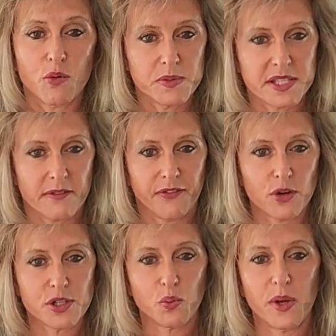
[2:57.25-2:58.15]
it was the
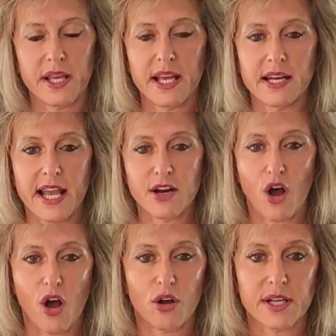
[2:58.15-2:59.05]
first weekend in
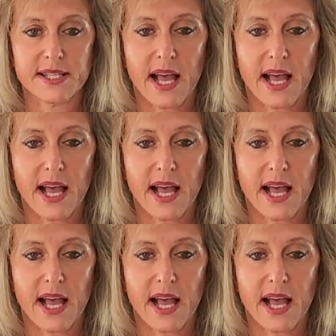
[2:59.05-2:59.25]
August,